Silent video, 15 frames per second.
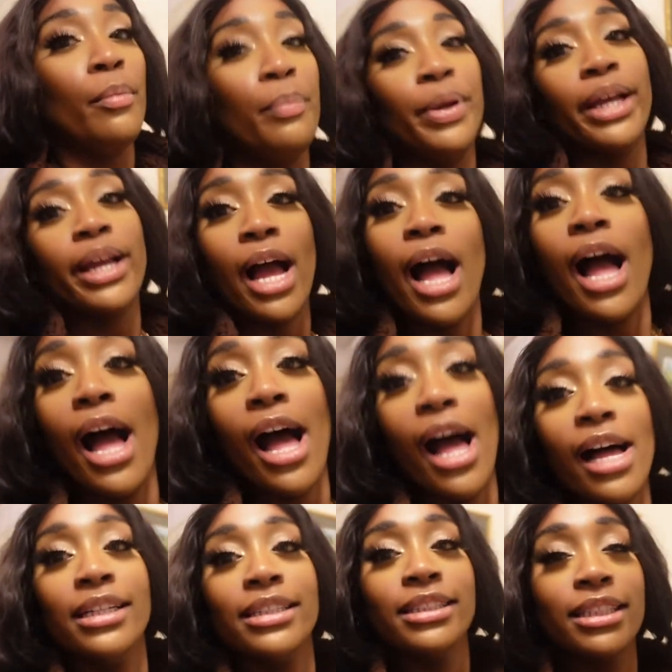
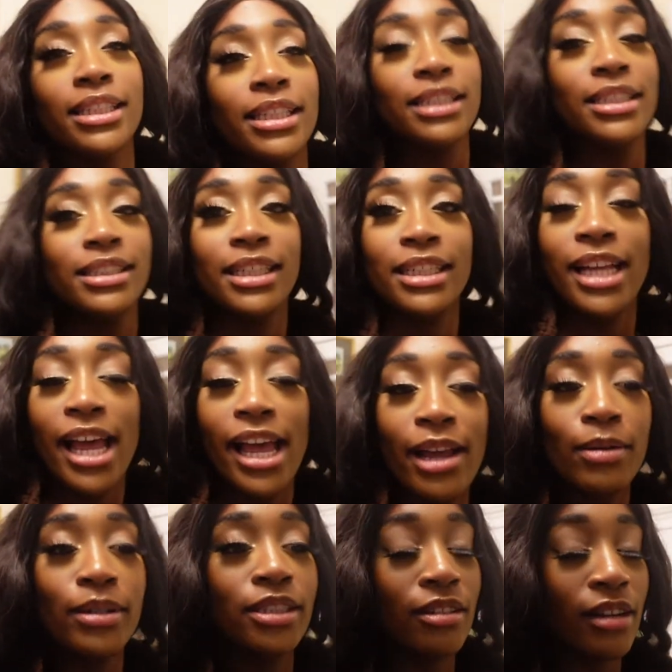because today
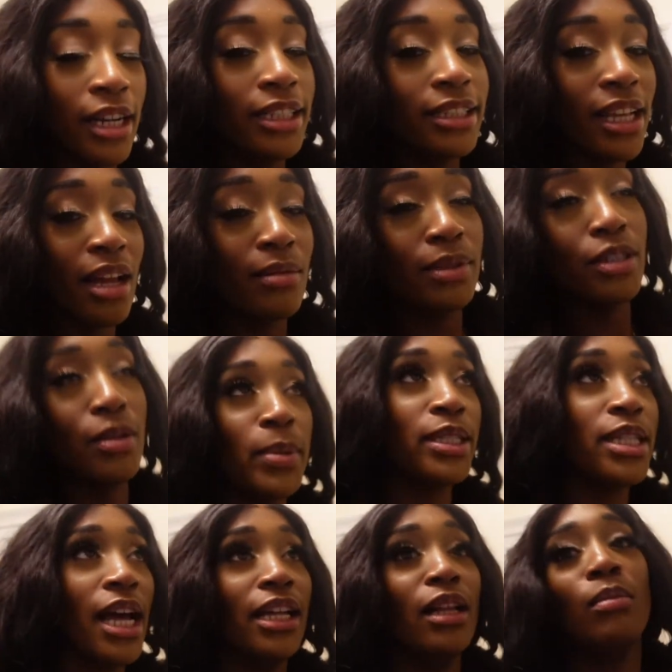was crazy. I'm super
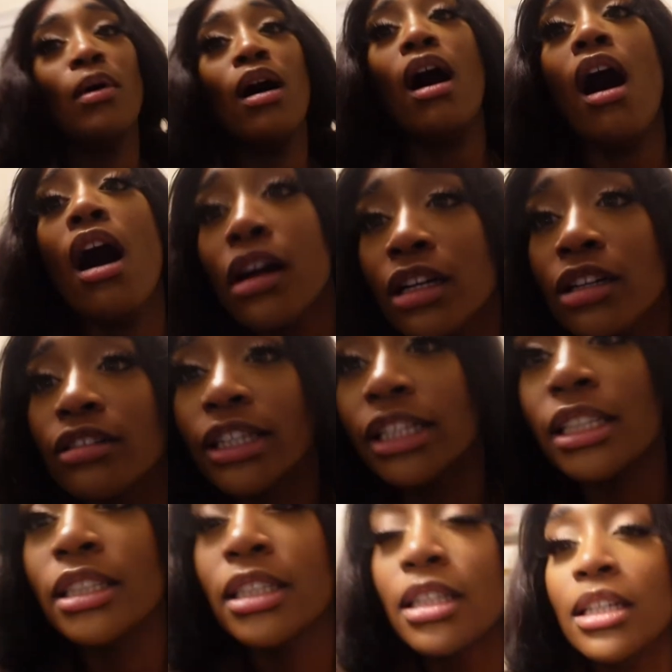tired. I'm
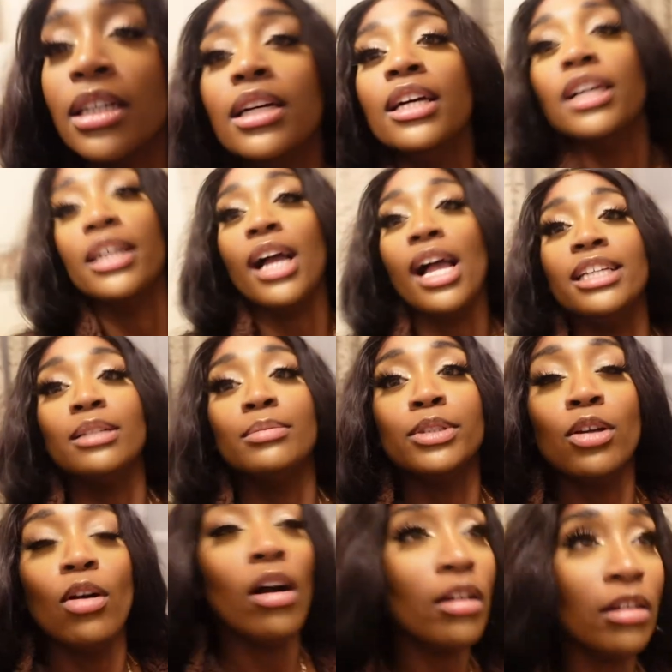hungry. Guys, I'm
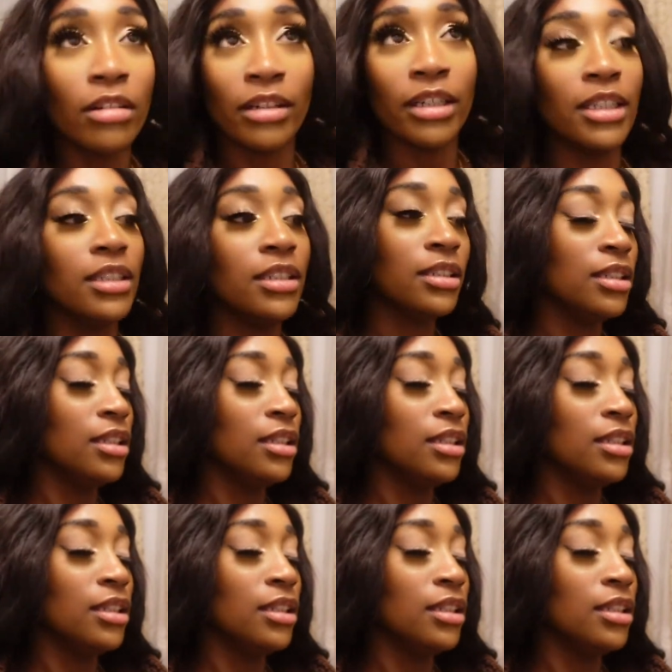so hungry.